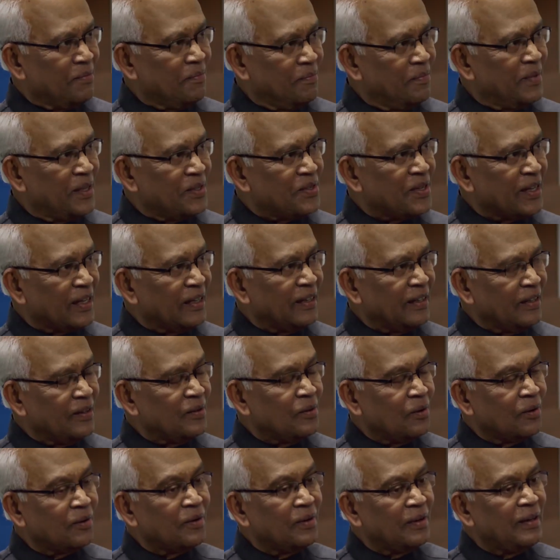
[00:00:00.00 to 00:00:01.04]
basically,
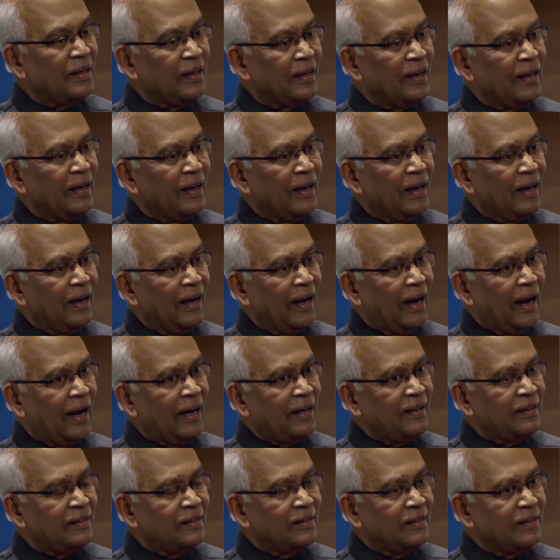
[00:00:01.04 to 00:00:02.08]

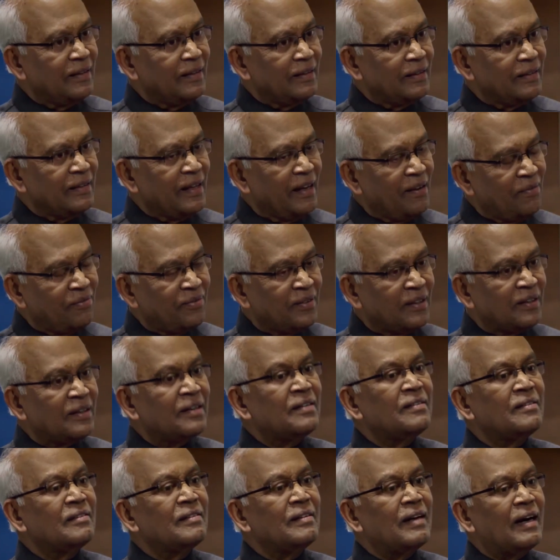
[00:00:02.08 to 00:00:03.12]
And
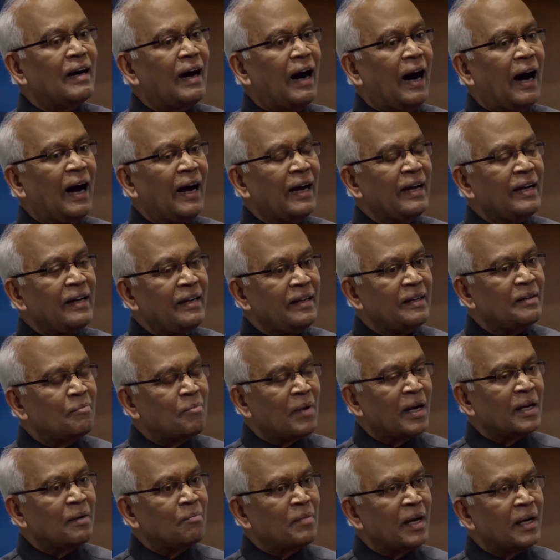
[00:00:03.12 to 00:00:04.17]
therefore,
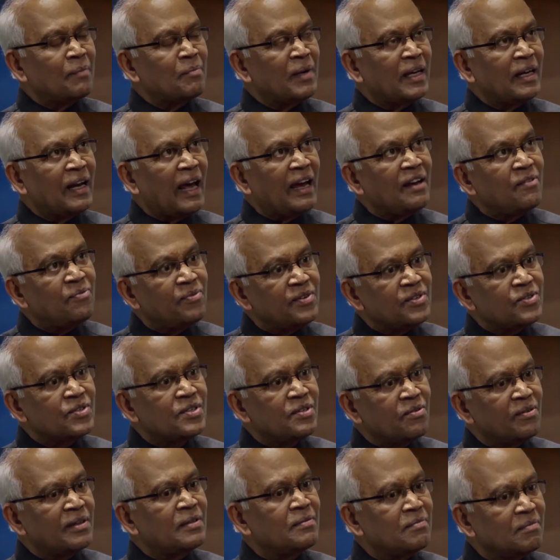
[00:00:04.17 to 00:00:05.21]
my life is
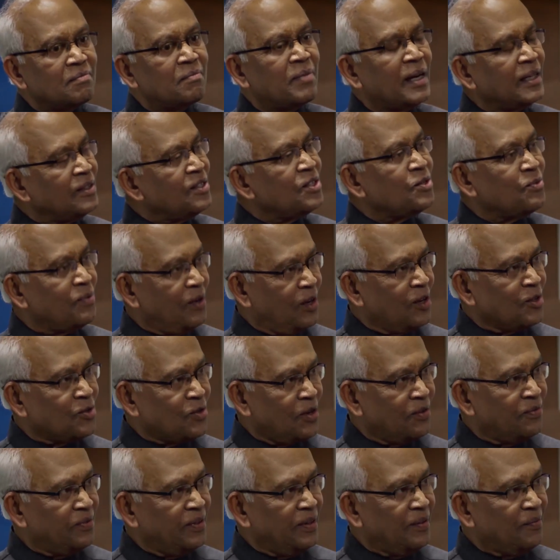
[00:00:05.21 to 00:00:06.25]
driven by this
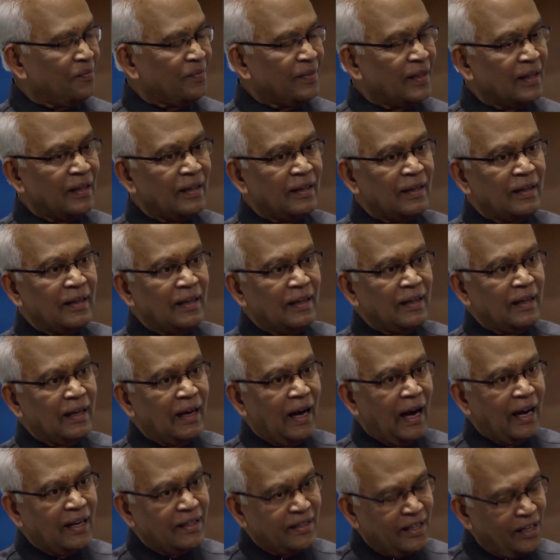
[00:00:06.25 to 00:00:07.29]
philosophy.
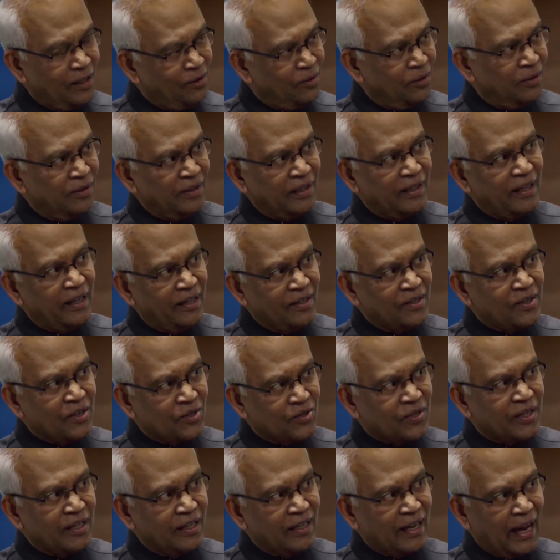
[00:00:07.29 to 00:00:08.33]
I'll tell you an
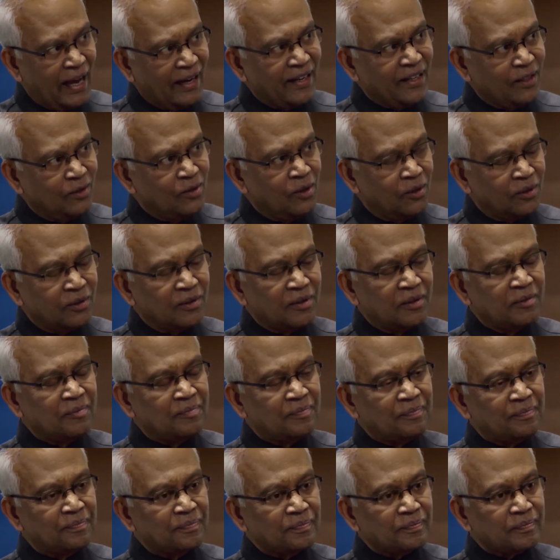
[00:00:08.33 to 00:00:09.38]
interesting anecdote.
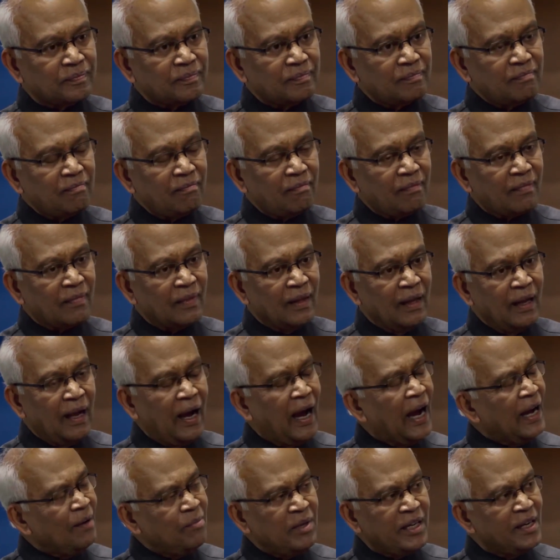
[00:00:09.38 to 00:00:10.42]

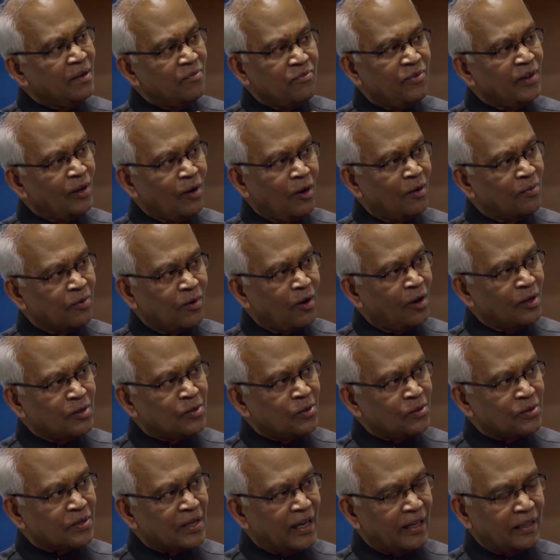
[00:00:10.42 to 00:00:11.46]
I became Fellow of Royal
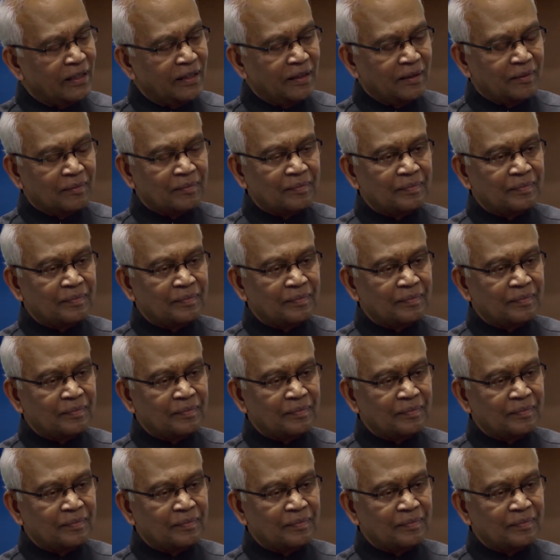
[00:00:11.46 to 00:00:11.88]
Society.